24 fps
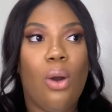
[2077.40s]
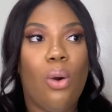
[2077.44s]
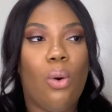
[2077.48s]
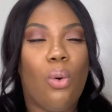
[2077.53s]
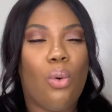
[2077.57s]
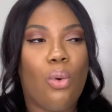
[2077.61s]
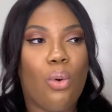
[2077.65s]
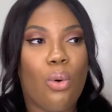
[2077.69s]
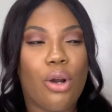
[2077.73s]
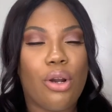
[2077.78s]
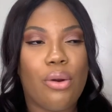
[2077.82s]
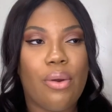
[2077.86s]

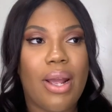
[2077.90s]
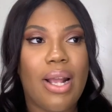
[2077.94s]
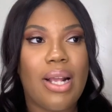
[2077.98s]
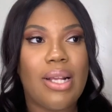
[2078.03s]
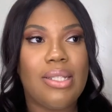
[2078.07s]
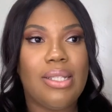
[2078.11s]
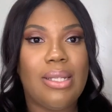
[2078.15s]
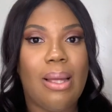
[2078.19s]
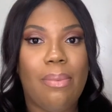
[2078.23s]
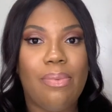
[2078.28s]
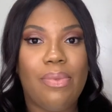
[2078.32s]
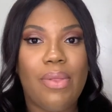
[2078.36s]
ordering
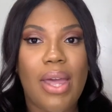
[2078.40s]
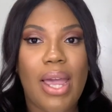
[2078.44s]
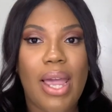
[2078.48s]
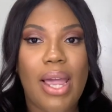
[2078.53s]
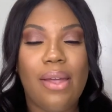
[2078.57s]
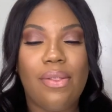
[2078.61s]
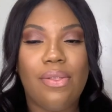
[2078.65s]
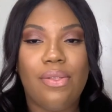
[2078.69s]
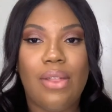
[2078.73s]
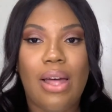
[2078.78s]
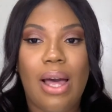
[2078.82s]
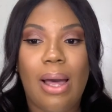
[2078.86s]
something,
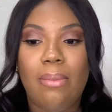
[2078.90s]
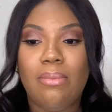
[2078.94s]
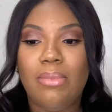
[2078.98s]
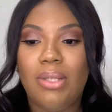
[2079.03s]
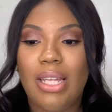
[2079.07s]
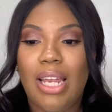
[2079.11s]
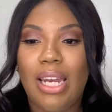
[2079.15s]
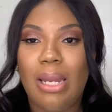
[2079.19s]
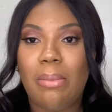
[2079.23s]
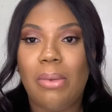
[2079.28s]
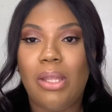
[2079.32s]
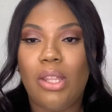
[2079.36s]
them
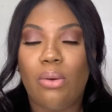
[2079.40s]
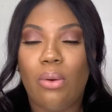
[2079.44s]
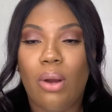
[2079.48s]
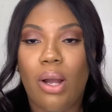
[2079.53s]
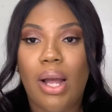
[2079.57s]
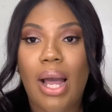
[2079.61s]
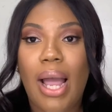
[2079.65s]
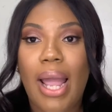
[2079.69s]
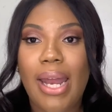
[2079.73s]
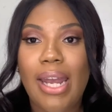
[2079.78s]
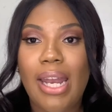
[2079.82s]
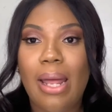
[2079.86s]
sending me the
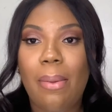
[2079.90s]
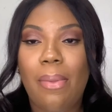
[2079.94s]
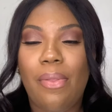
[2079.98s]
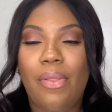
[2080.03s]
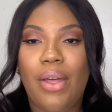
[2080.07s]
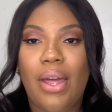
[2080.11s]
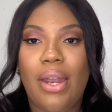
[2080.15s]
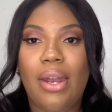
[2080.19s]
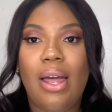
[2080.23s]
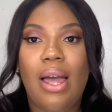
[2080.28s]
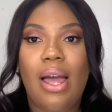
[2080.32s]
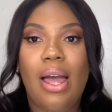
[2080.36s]
wrong item,
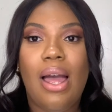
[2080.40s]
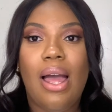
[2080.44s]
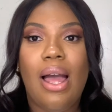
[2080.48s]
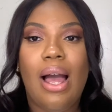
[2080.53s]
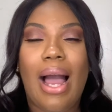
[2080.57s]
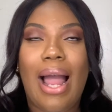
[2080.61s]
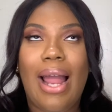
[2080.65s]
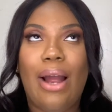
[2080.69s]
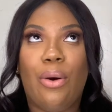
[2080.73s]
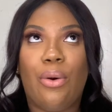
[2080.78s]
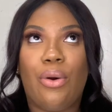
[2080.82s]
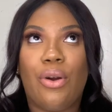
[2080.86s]
then
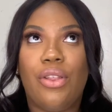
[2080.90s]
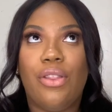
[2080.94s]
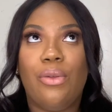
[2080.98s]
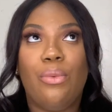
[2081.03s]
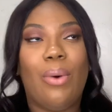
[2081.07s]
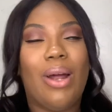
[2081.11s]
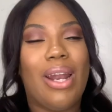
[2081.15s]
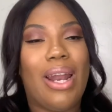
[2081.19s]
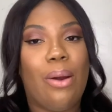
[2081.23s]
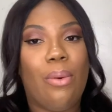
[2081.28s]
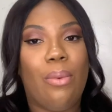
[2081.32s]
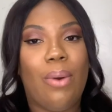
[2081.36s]
I ordered
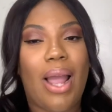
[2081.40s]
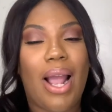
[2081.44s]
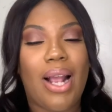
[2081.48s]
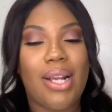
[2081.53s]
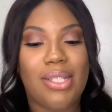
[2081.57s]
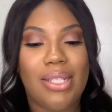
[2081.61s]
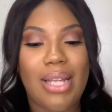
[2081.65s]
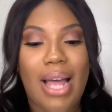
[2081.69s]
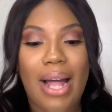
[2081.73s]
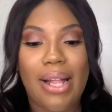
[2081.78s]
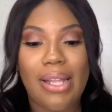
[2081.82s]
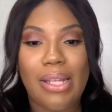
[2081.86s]
what I
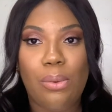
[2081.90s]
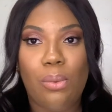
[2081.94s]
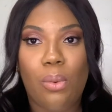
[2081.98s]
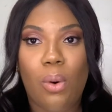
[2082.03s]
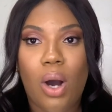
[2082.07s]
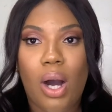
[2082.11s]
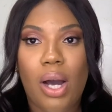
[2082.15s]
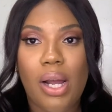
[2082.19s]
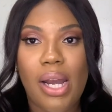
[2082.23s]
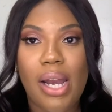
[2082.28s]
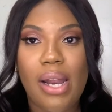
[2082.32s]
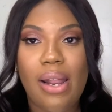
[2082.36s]
exactly
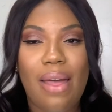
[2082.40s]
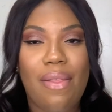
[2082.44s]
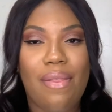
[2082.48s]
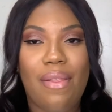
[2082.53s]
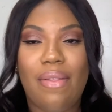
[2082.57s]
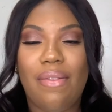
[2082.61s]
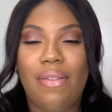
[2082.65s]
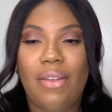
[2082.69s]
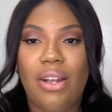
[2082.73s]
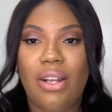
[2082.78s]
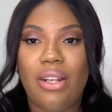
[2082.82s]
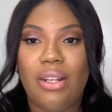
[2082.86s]
wanted and
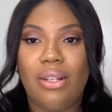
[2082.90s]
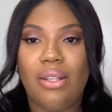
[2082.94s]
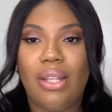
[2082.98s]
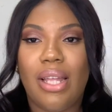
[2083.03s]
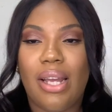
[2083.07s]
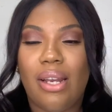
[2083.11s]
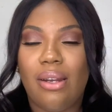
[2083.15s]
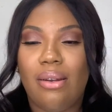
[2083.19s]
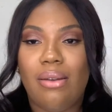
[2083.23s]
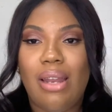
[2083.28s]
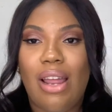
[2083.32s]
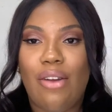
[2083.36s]
then they
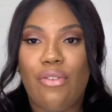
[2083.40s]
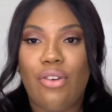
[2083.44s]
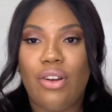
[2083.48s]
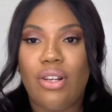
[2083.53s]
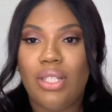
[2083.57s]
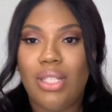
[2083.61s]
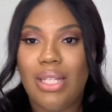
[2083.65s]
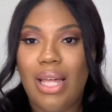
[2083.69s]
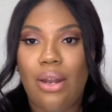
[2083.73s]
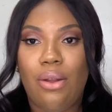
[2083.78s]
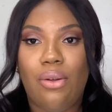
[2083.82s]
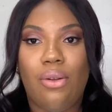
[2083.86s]
like never
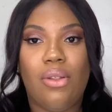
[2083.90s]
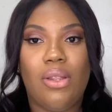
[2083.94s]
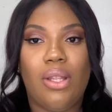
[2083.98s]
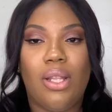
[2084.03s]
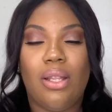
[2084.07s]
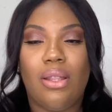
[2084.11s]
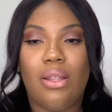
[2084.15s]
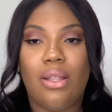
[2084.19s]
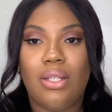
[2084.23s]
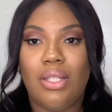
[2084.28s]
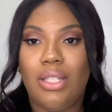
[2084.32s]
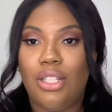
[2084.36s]
settled
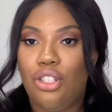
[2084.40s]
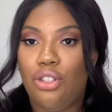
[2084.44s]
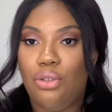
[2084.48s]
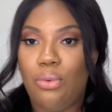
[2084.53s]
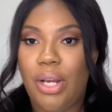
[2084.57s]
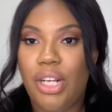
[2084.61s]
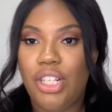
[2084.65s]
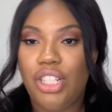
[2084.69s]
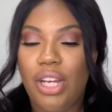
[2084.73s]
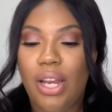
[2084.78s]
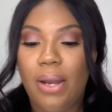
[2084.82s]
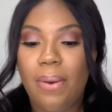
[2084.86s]
the
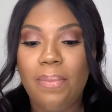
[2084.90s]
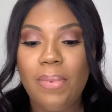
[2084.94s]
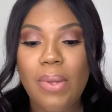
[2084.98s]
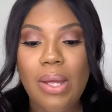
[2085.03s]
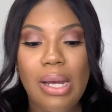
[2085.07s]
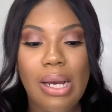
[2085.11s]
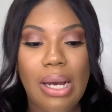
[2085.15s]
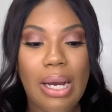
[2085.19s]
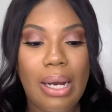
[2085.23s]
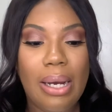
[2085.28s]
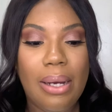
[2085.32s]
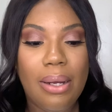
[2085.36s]
situation.
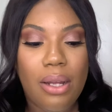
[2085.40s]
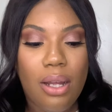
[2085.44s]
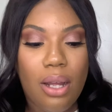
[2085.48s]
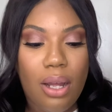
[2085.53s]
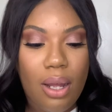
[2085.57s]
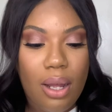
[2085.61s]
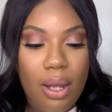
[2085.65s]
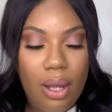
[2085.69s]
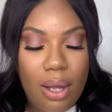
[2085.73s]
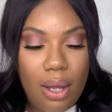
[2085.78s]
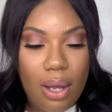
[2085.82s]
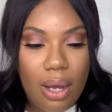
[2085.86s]

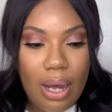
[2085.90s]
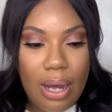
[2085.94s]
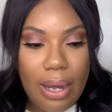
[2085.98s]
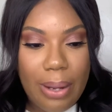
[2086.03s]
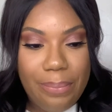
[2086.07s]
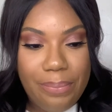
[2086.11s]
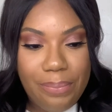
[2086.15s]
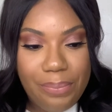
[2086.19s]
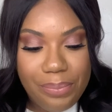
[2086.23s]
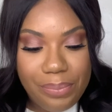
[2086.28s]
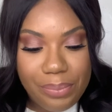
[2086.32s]
Um